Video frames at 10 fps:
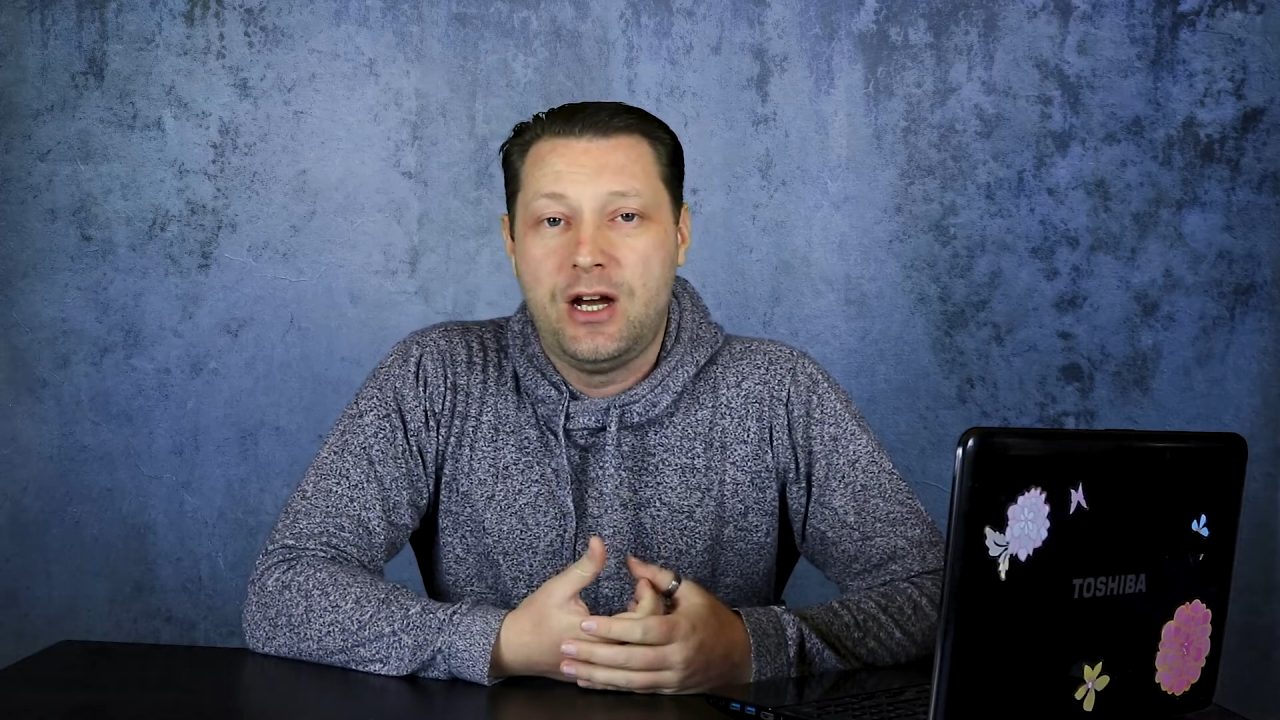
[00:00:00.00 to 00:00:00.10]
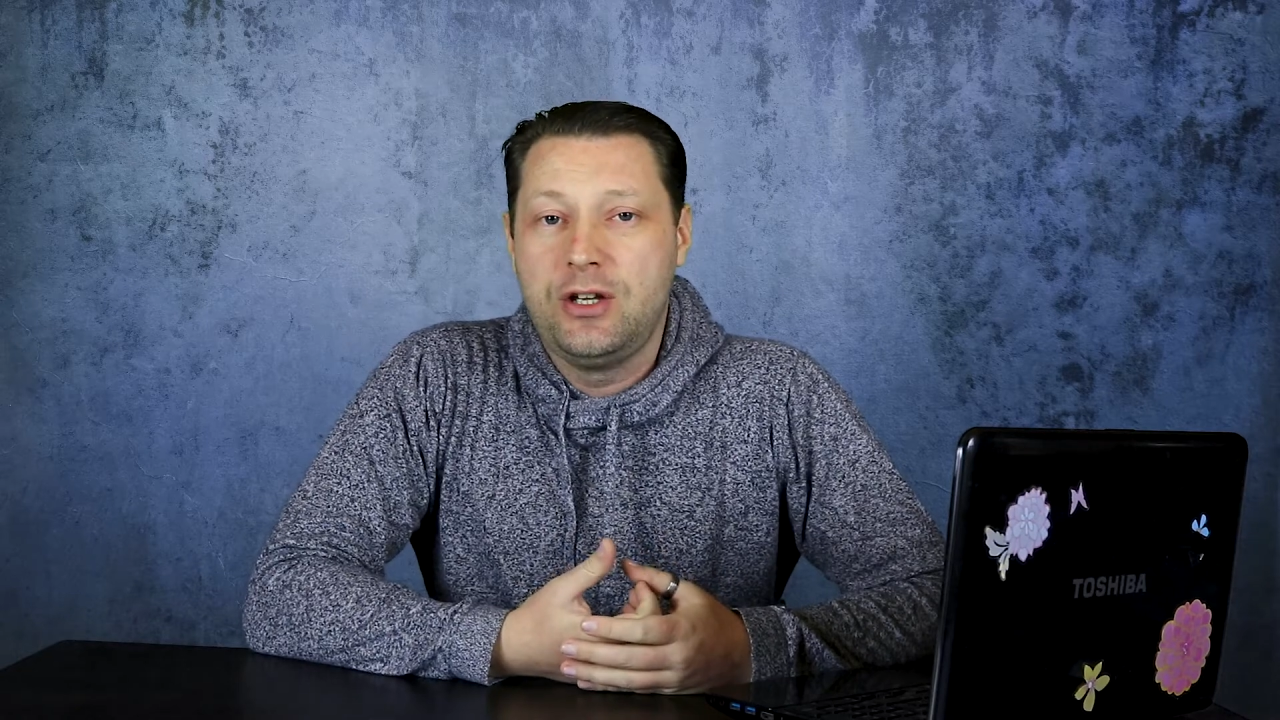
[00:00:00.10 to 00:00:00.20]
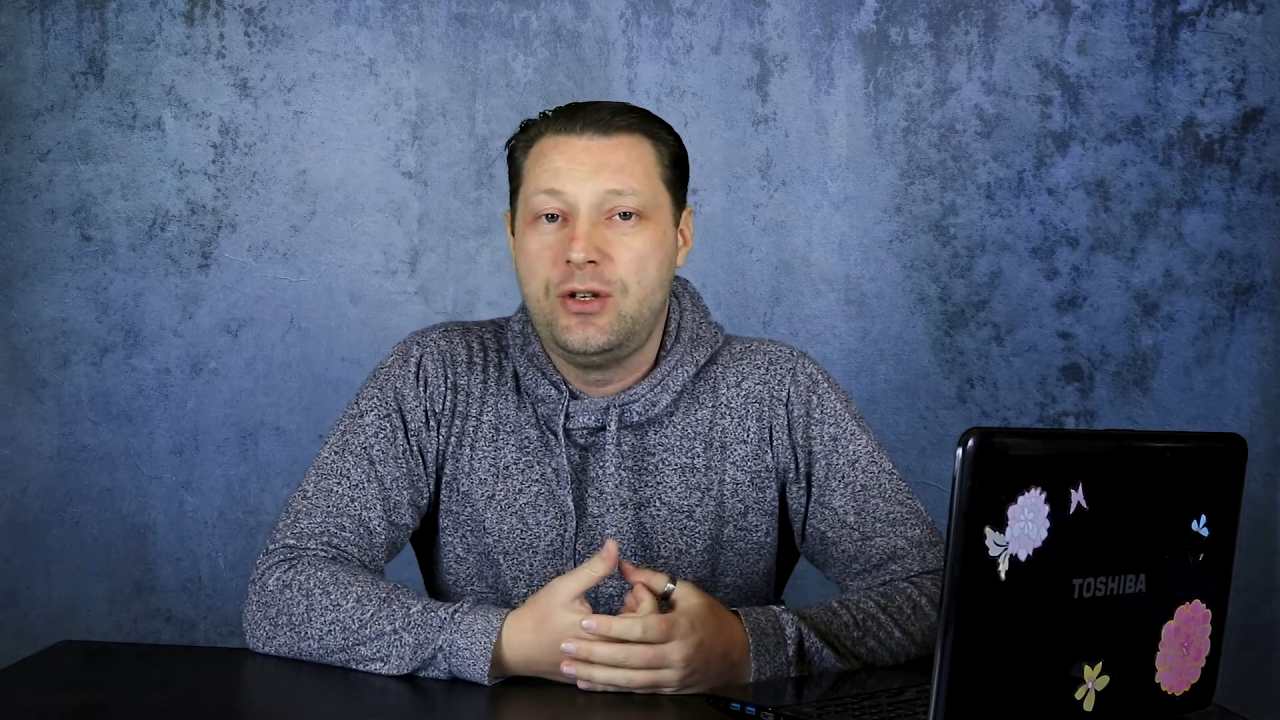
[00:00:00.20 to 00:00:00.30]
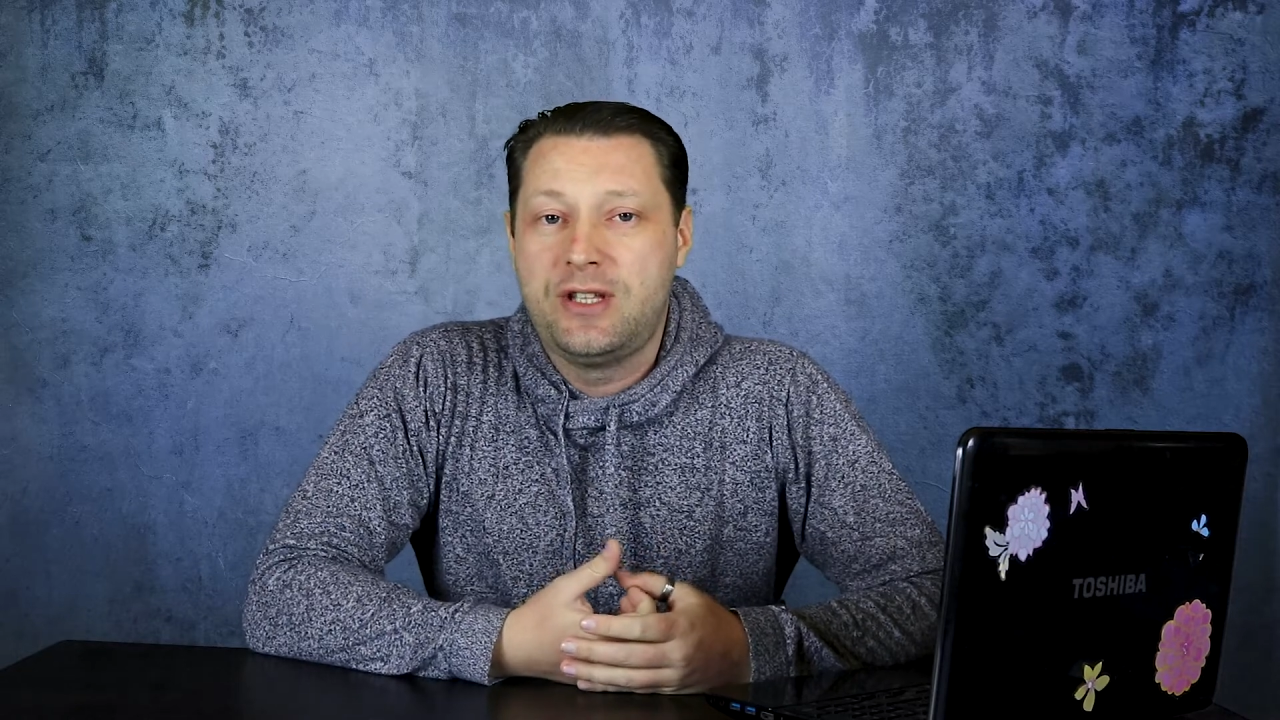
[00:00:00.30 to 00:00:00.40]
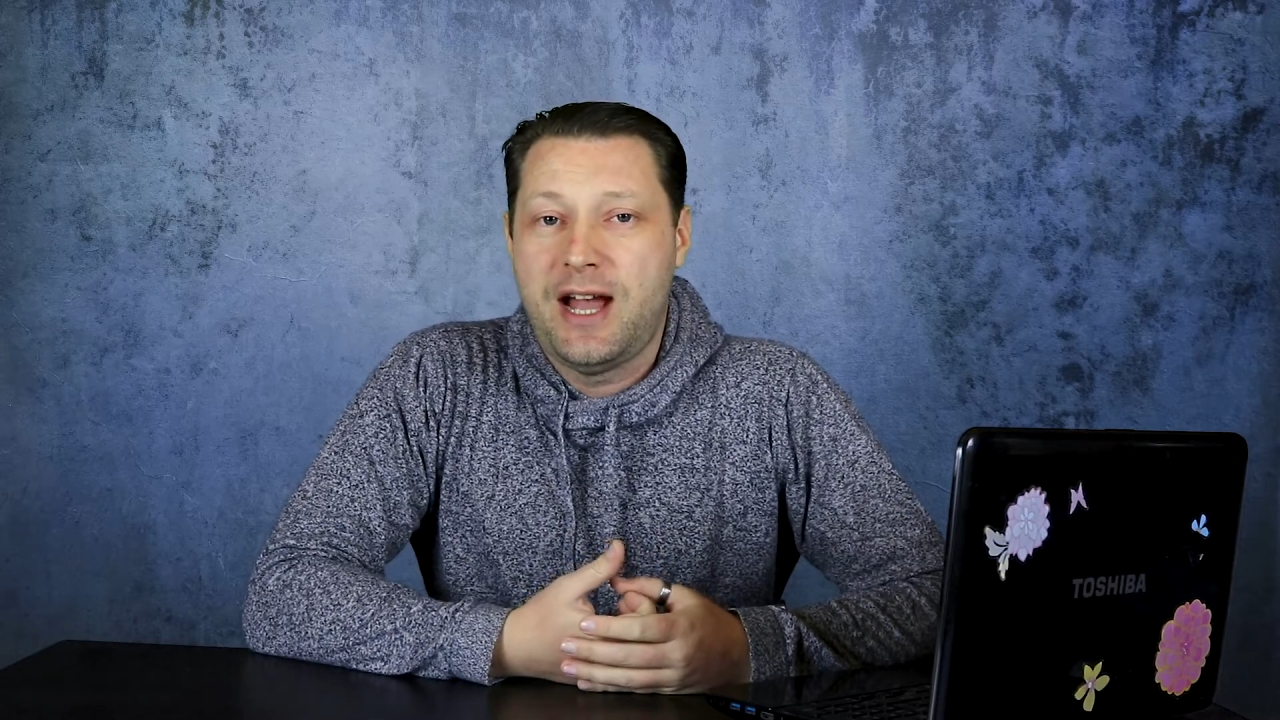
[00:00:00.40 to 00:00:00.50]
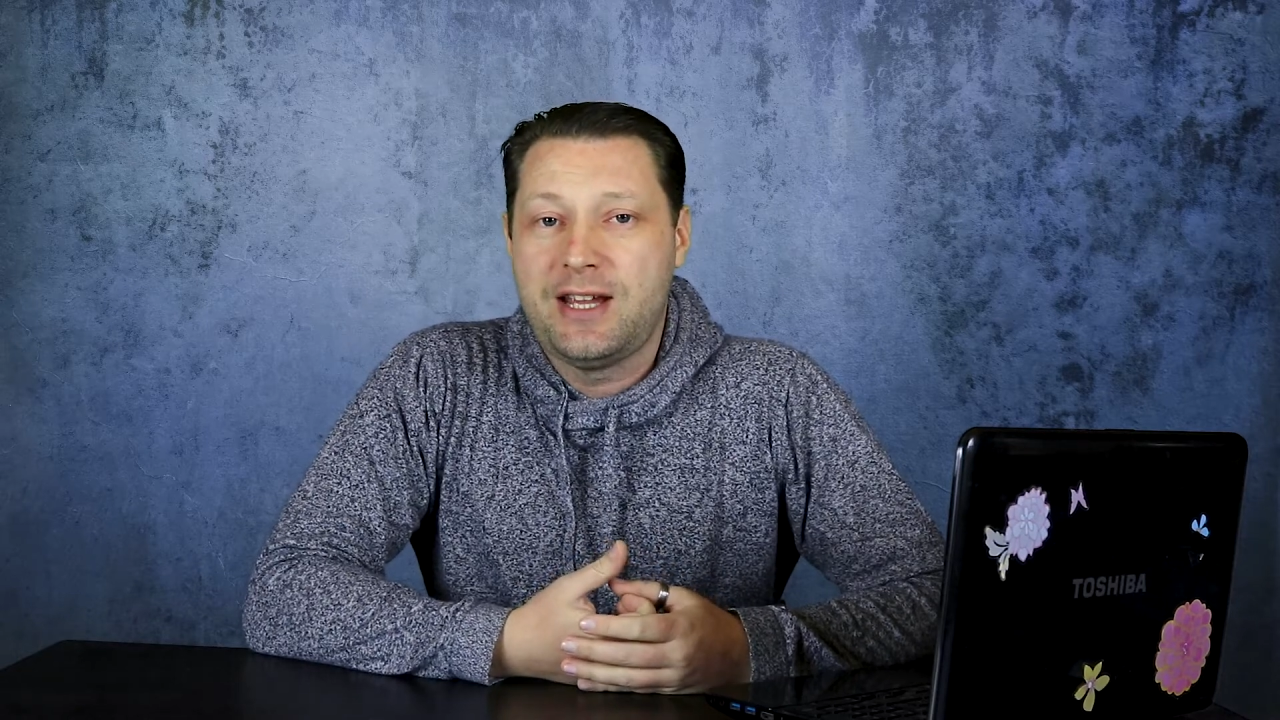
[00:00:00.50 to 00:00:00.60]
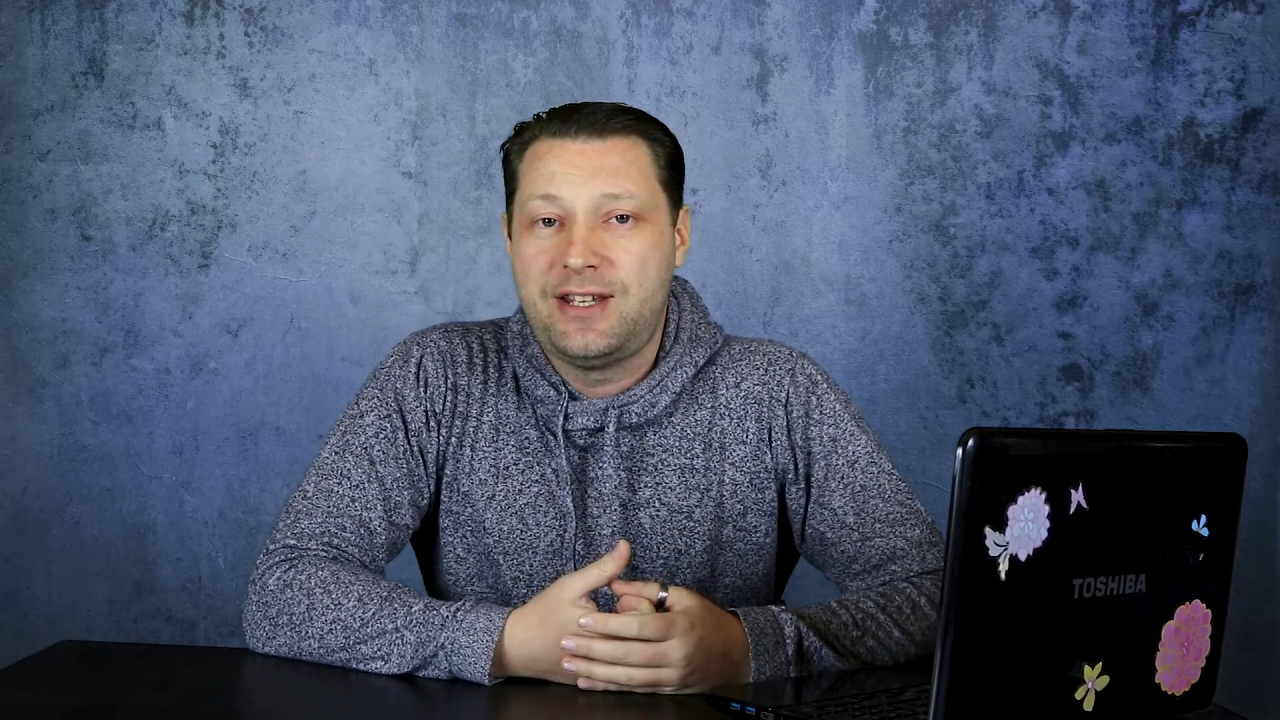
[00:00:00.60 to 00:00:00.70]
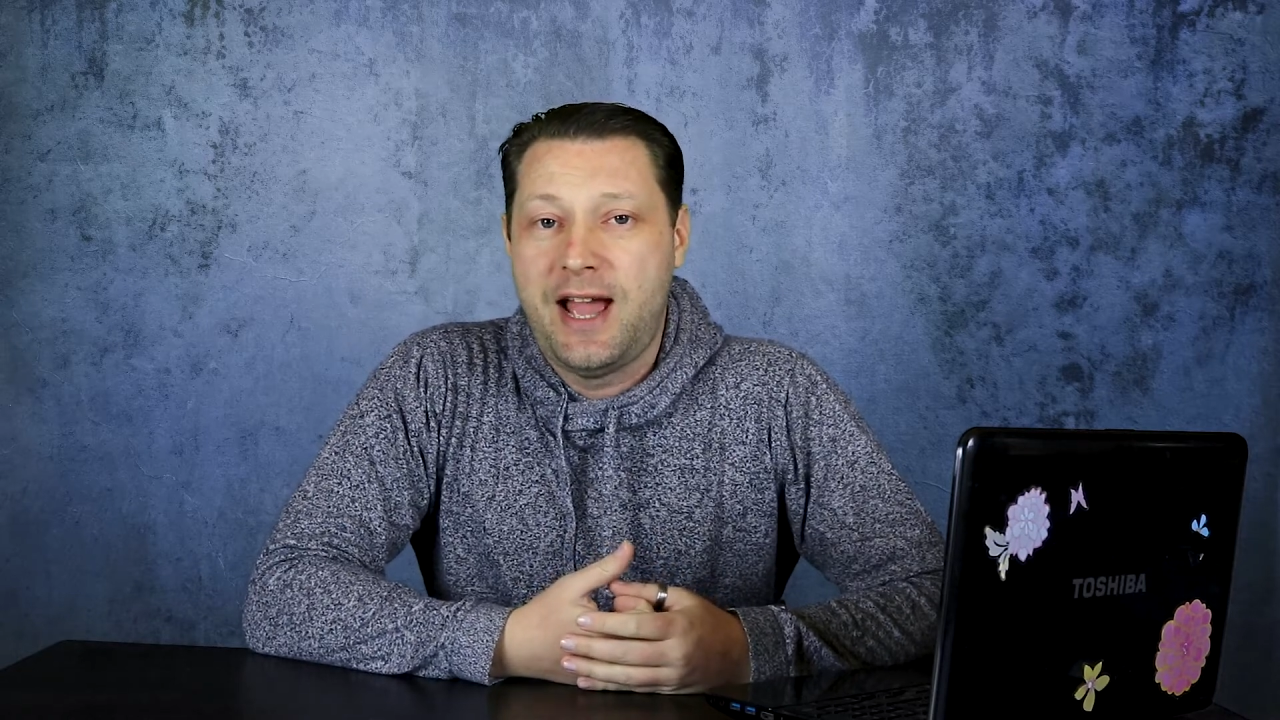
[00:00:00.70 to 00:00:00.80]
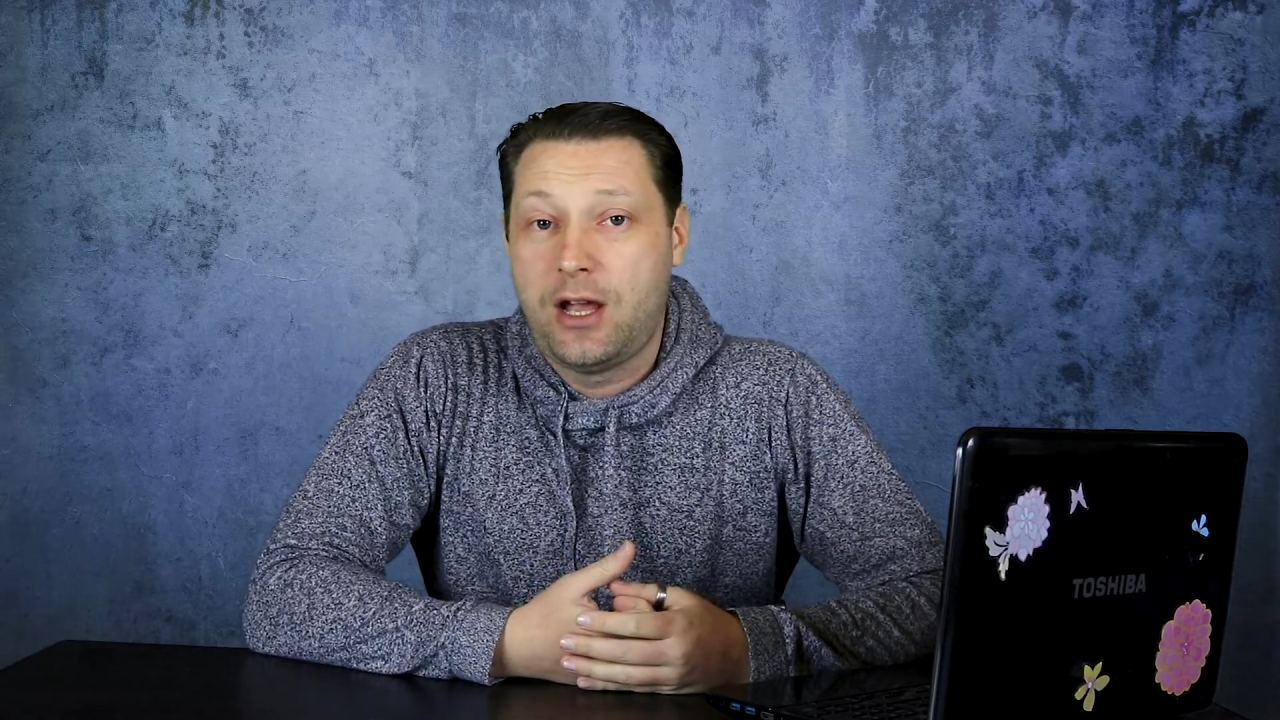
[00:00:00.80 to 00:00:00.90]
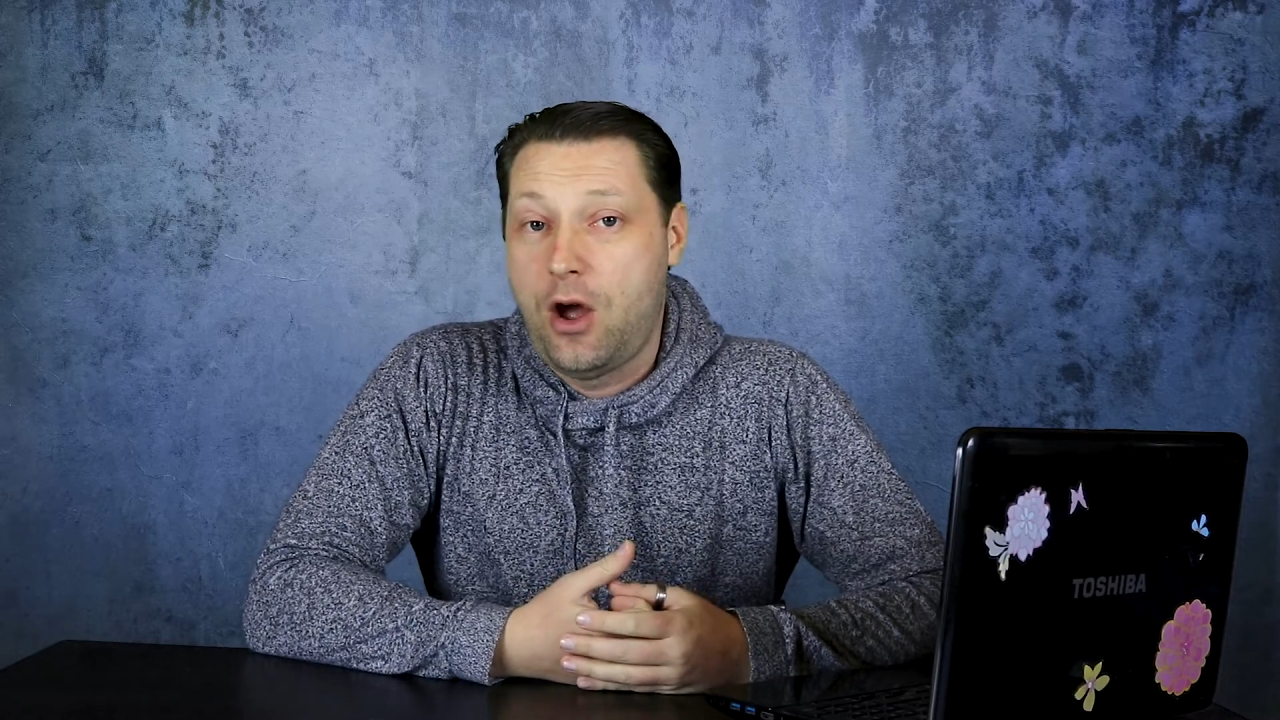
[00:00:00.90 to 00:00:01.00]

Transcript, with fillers: I use the hashtag